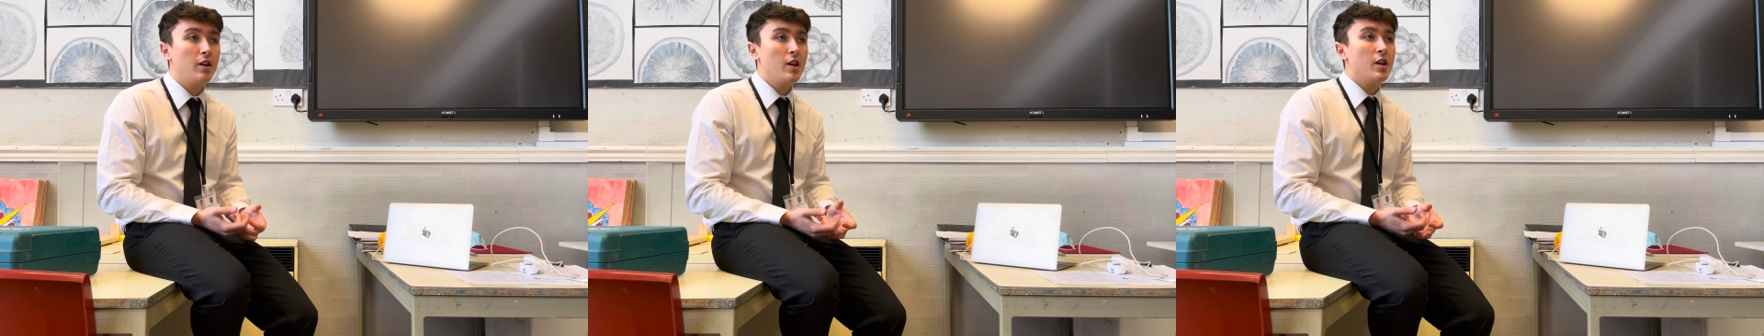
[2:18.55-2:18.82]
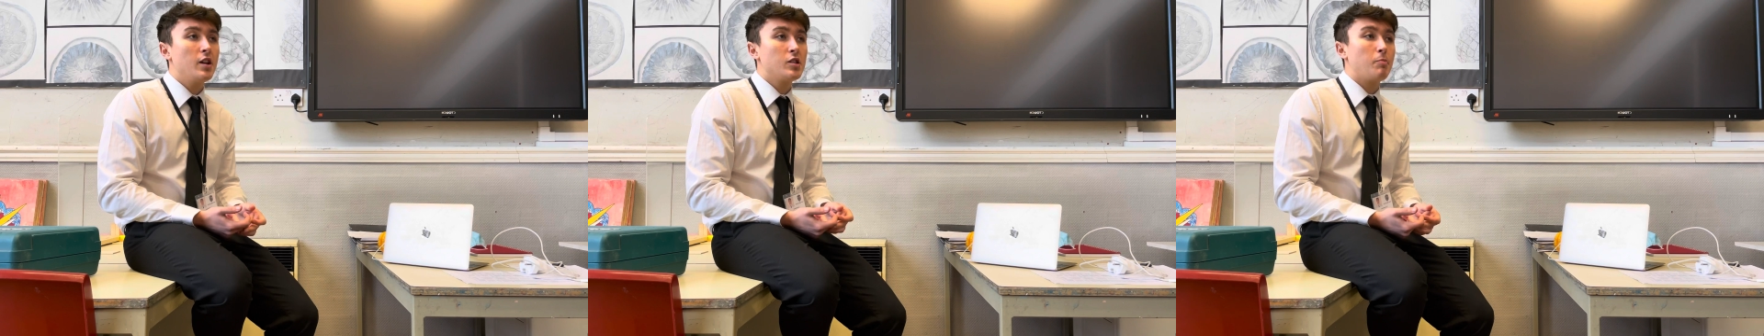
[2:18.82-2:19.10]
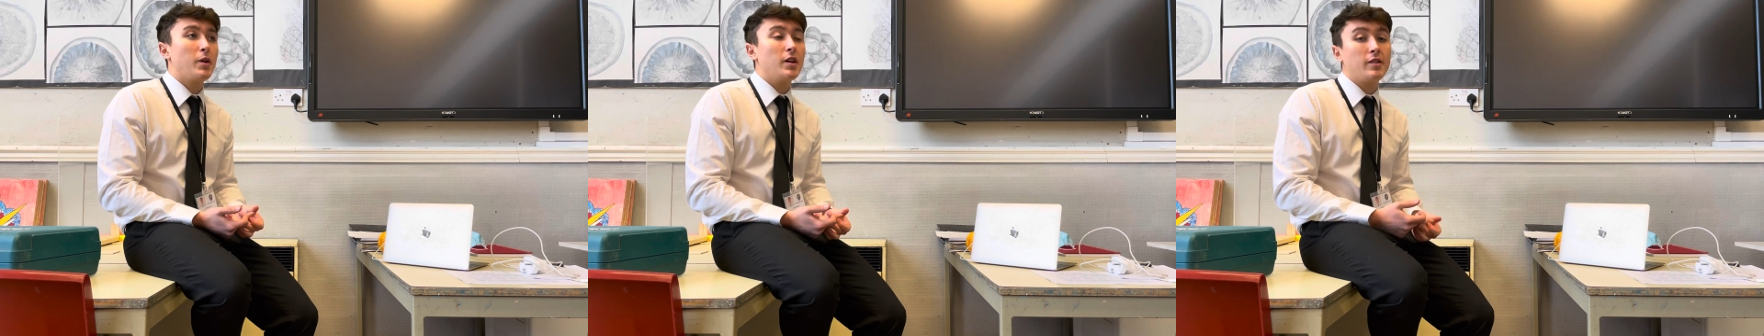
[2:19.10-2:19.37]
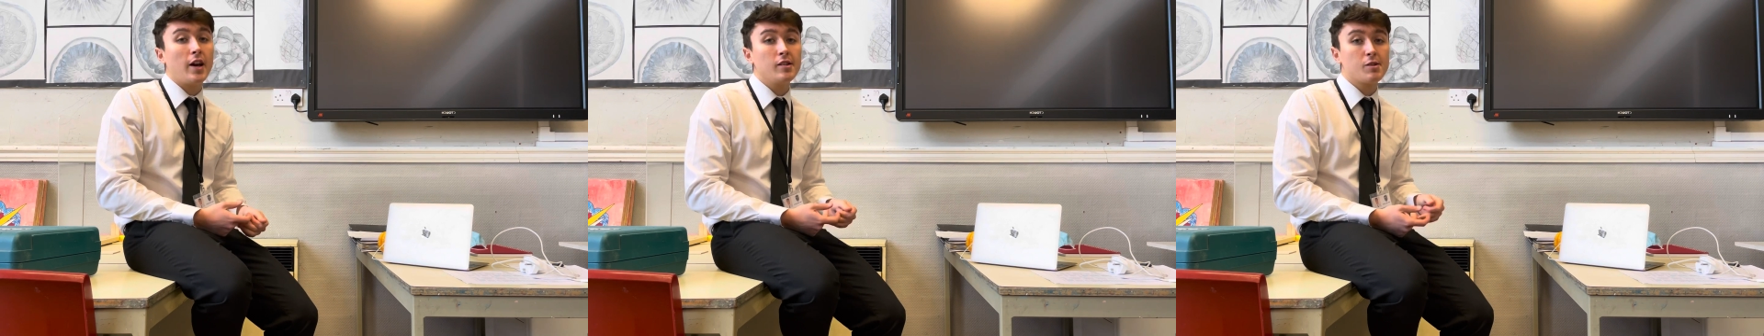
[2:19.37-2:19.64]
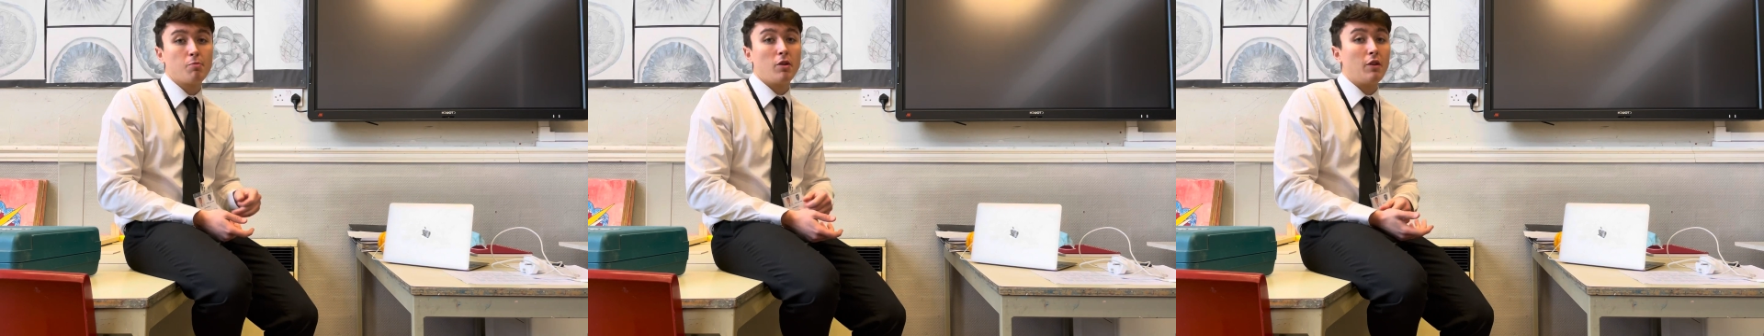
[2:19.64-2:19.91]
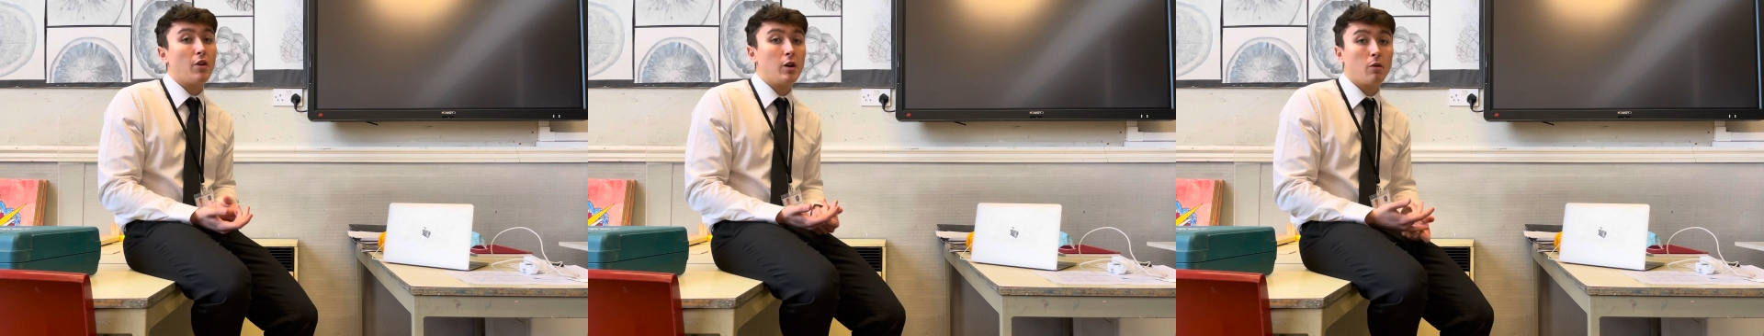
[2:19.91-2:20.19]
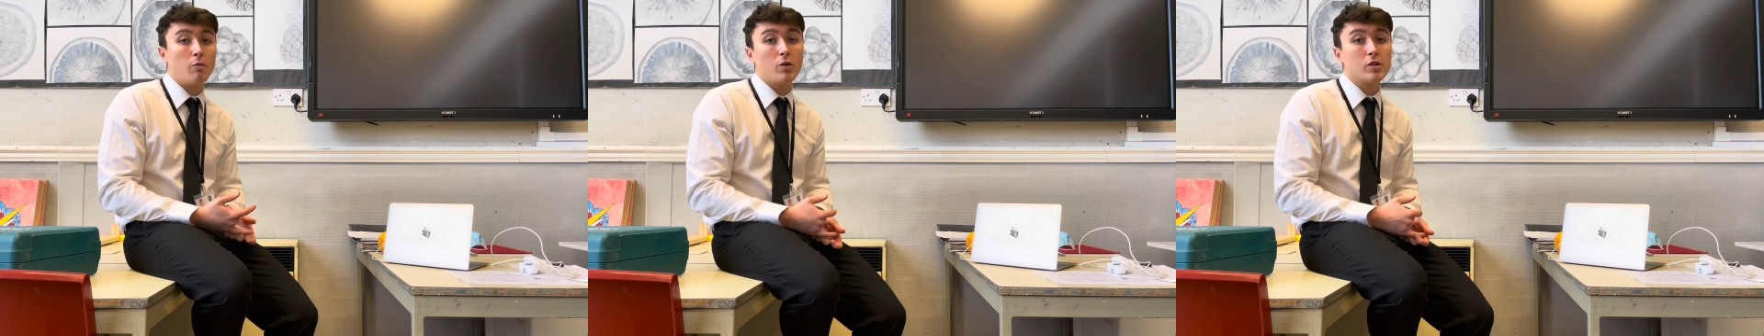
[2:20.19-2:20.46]
It's a bit intense, but if anyone
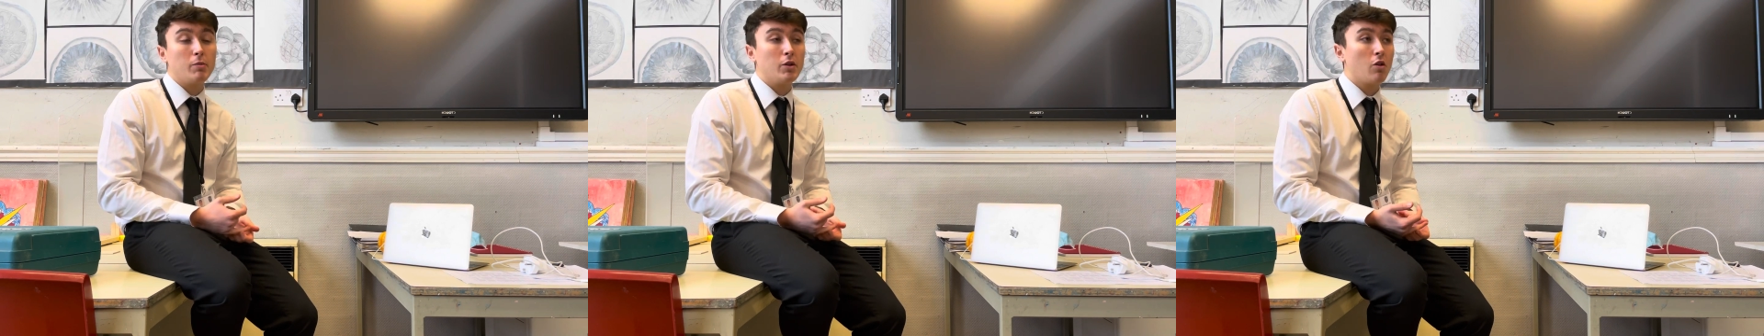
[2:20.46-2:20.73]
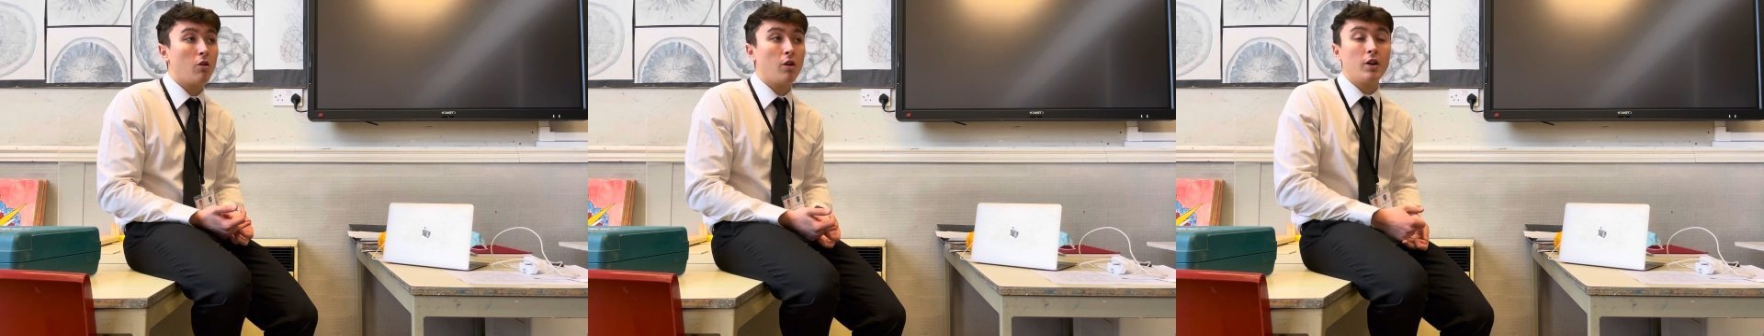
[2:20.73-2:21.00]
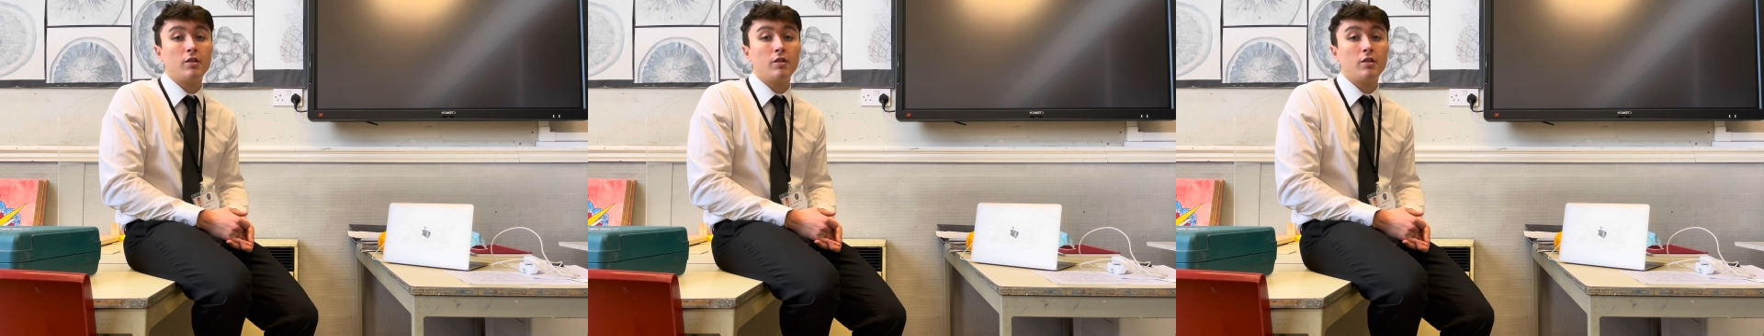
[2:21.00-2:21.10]
wants to be taught it,